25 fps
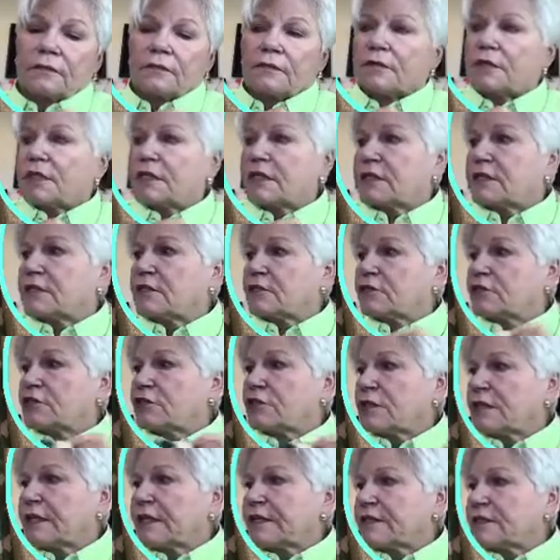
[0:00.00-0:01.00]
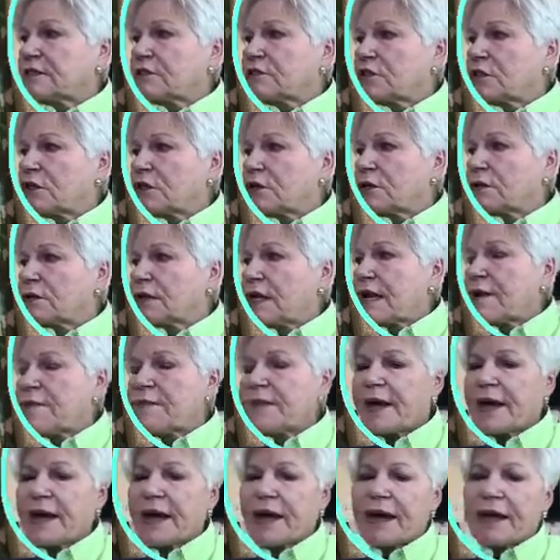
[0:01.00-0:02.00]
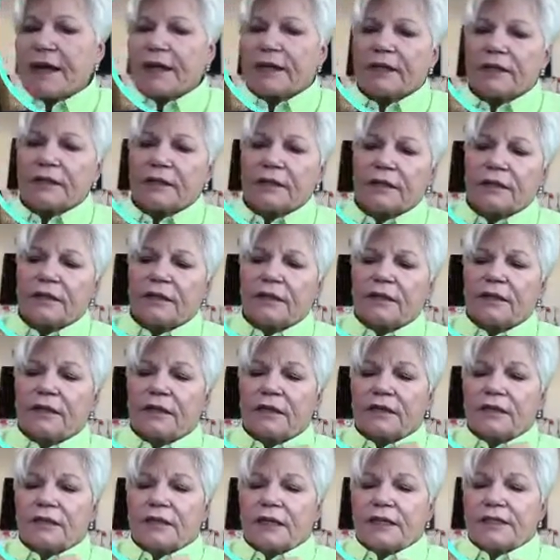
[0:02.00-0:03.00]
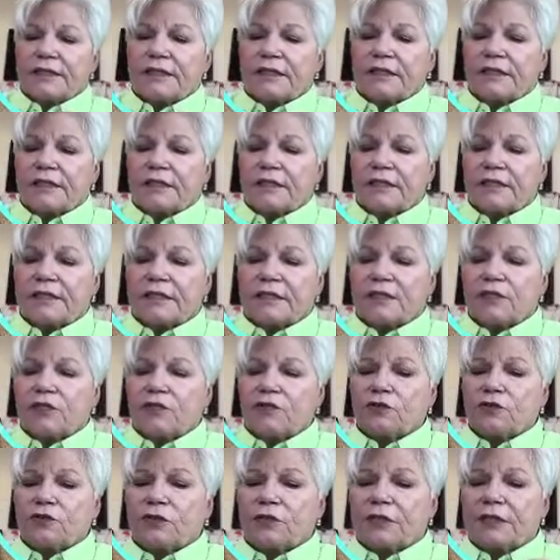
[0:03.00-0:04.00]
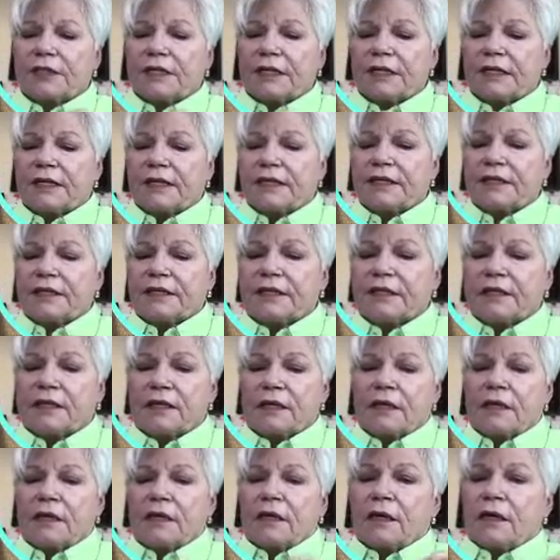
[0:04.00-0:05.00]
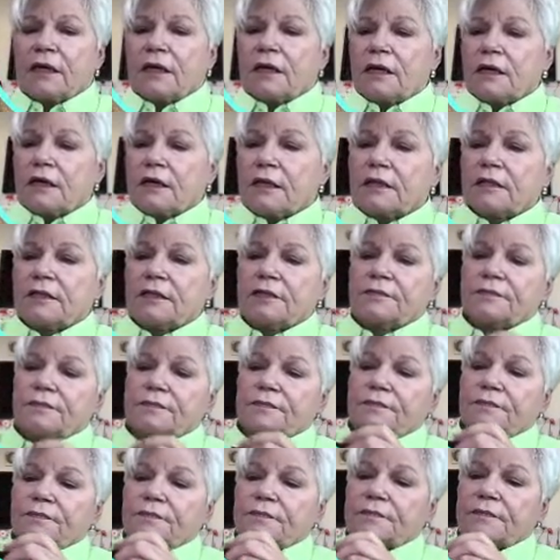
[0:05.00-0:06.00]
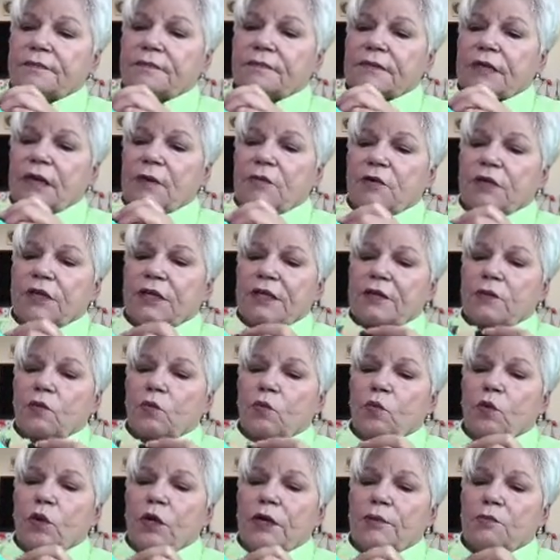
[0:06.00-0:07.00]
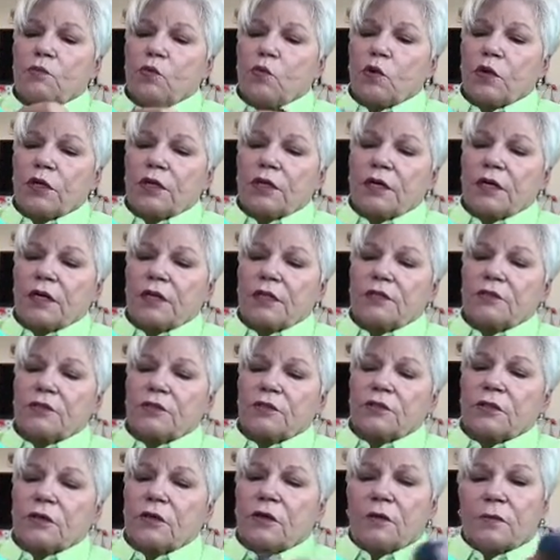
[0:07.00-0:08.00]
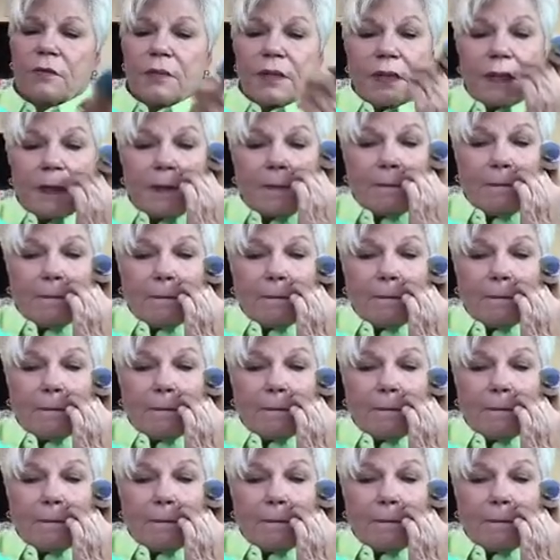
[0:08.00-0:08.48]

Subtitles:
Yeah, don't you like the dog? Hi, Pat. Nice to see you today. I want to get one more color on my,